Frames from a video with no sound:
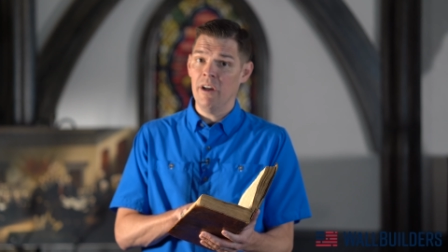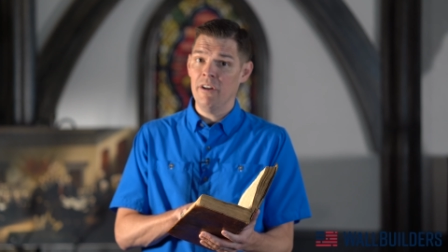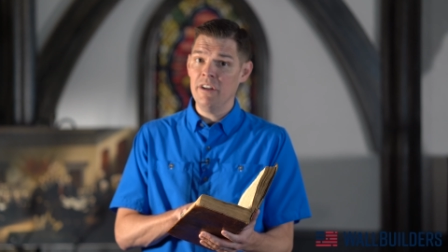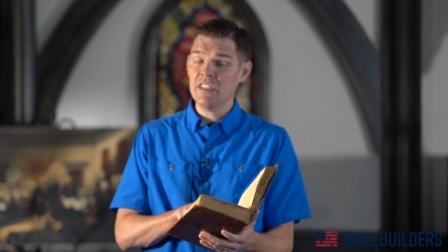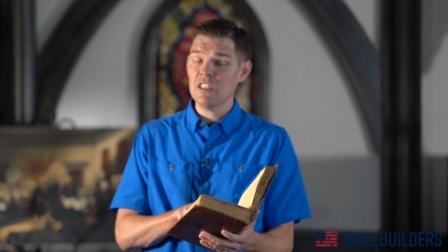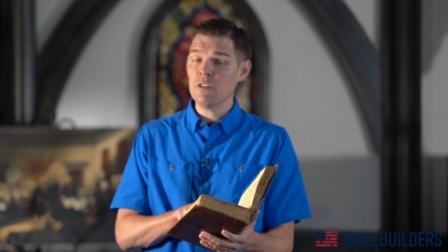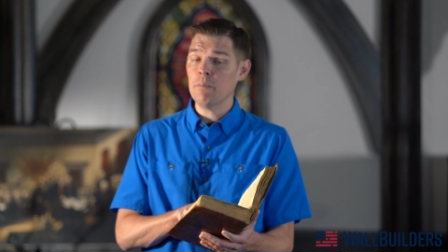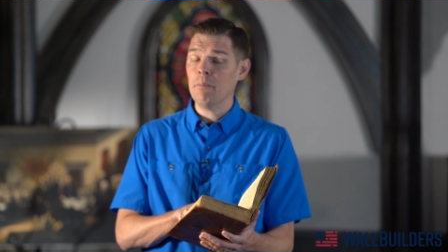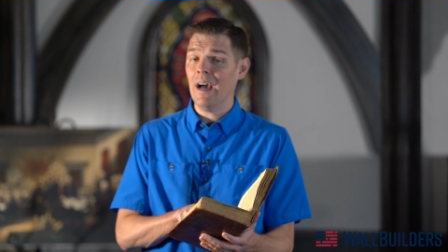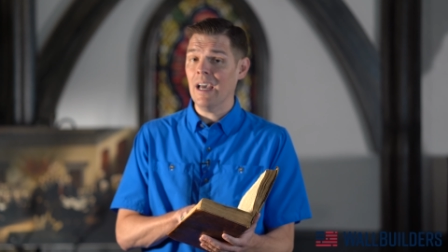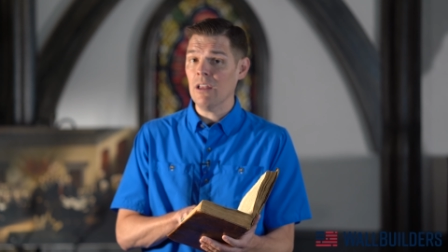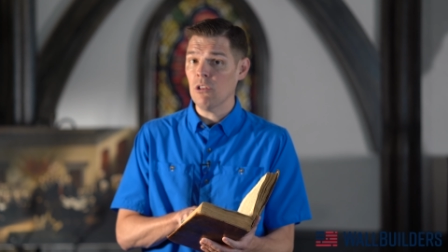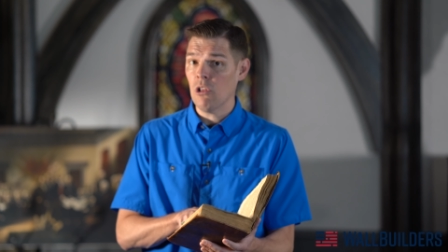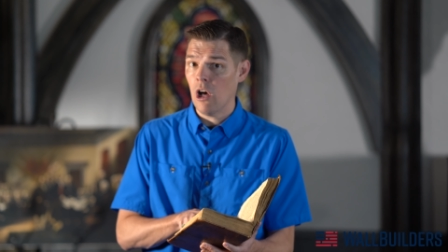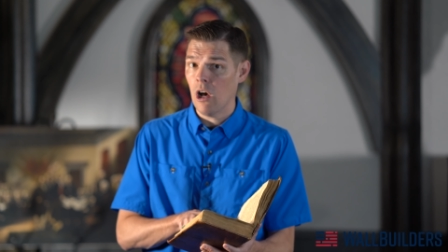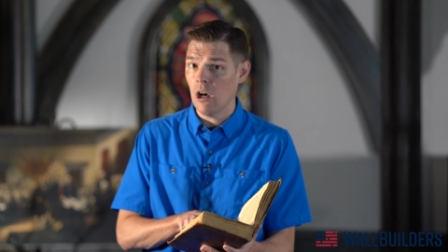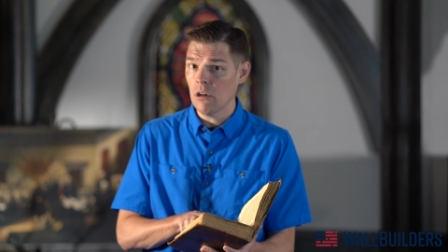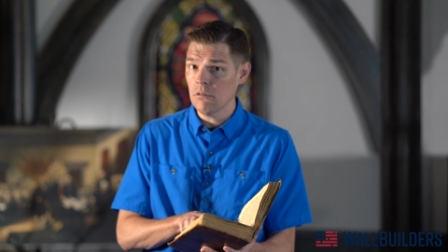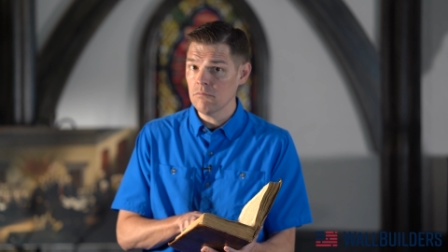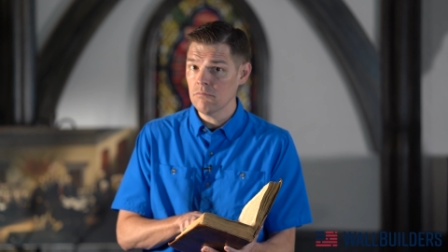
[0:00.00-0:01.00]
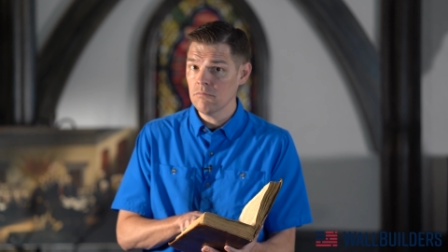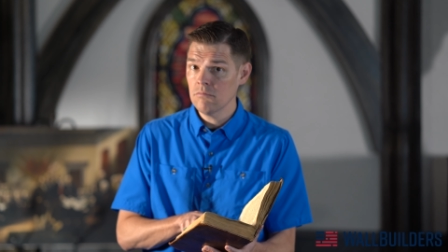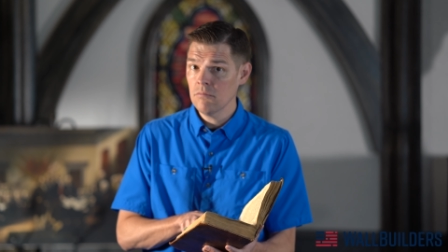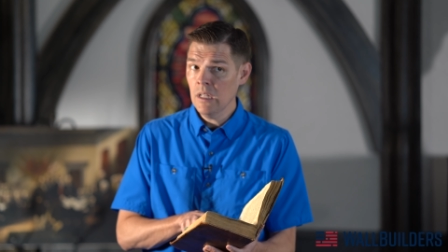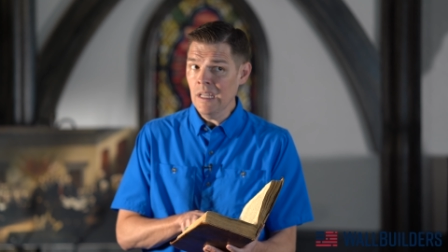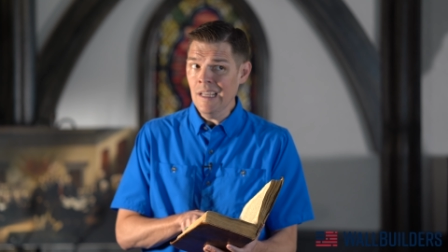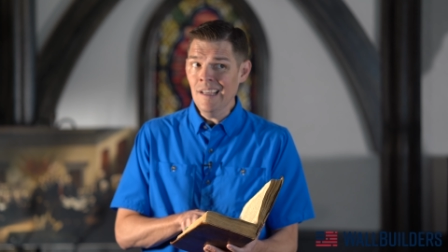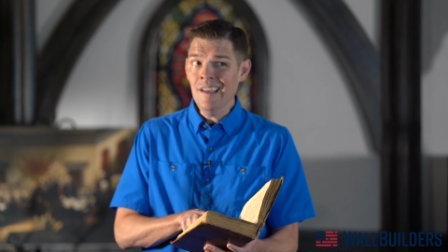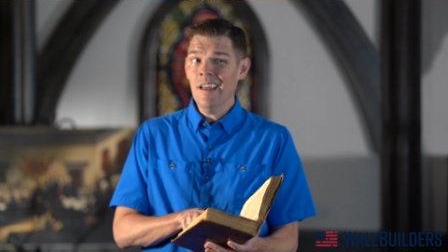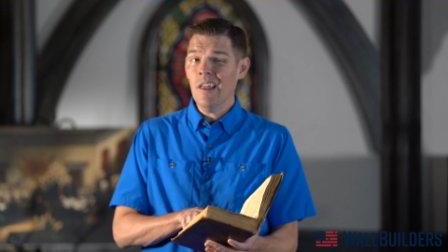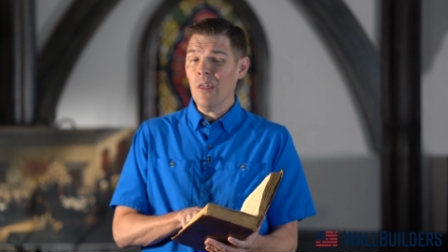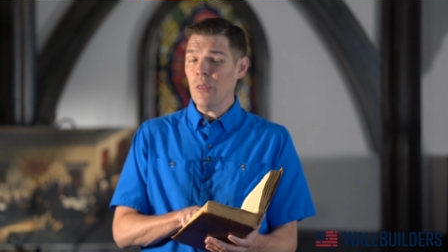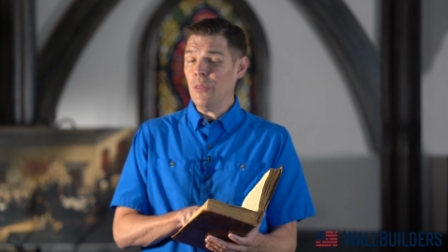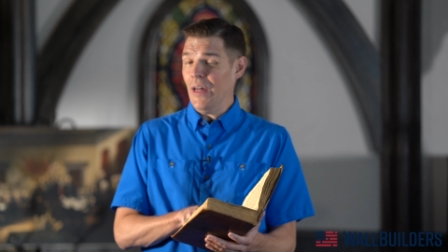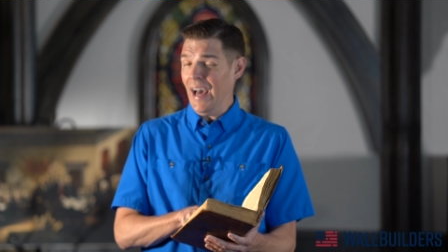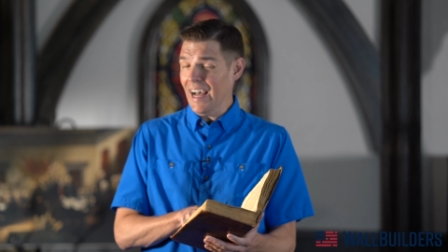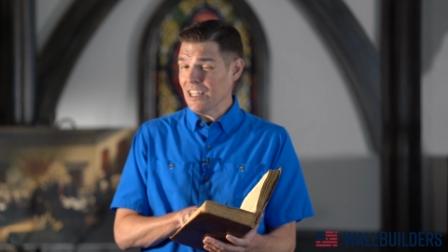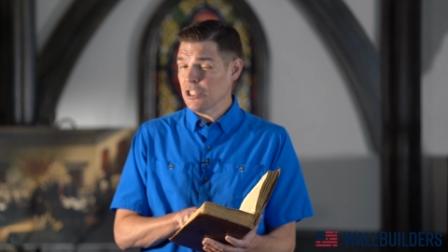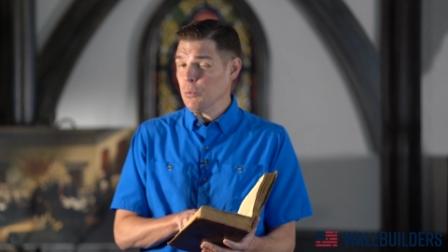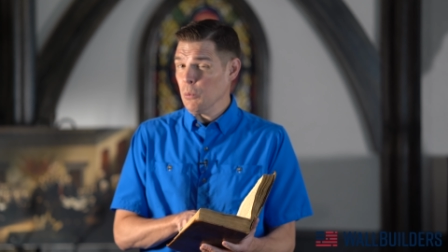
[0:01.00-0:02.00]
Now he says by law,
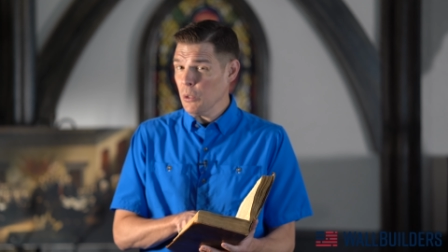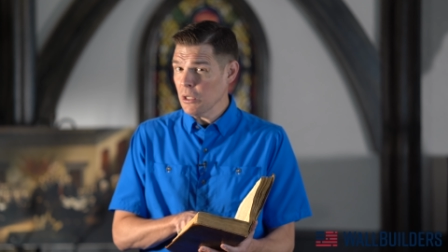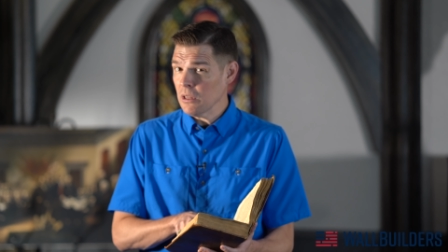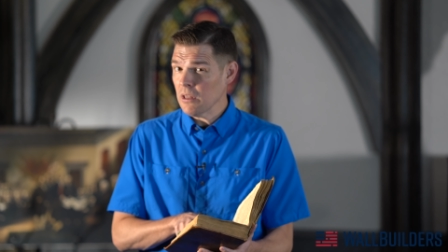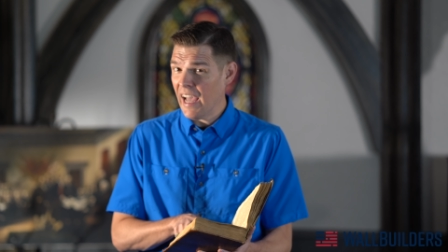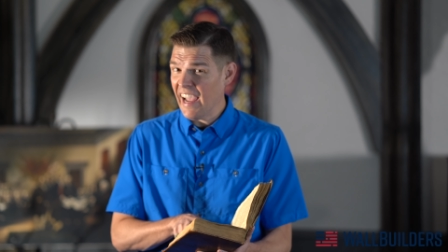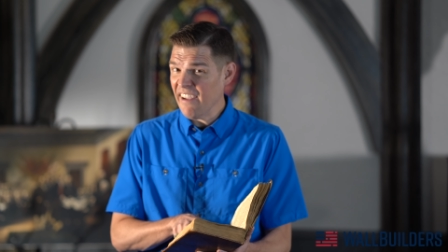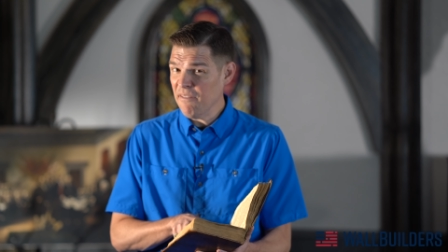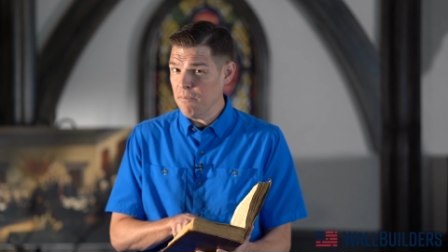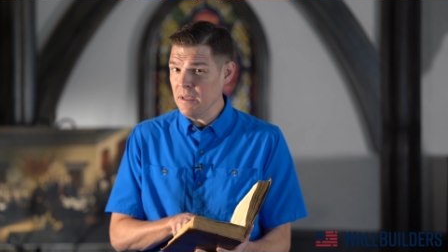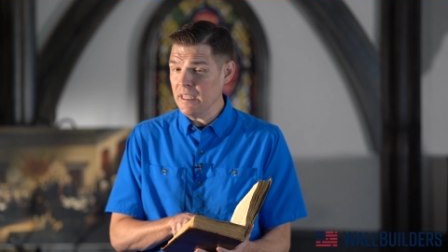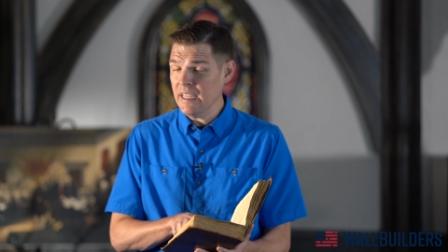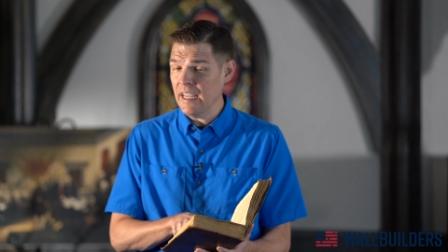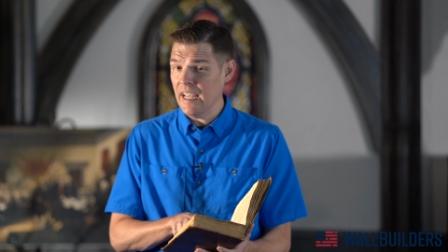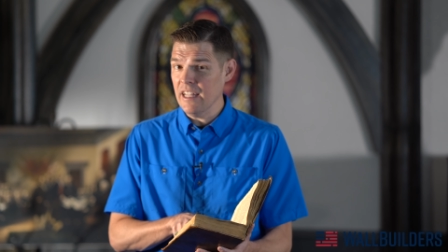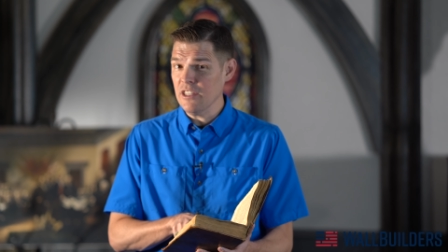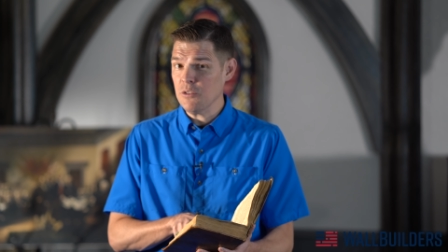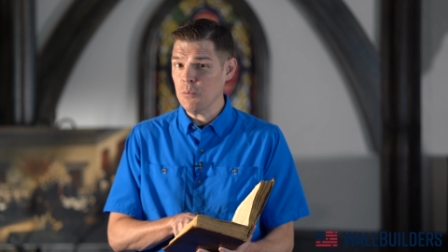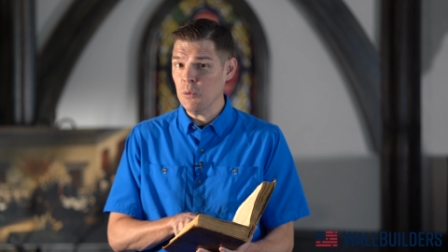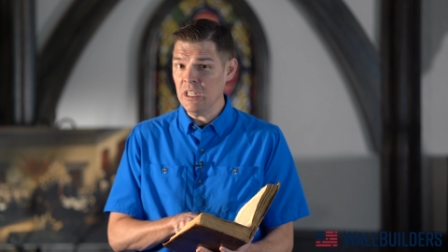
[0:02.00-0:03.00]
that's when life begins,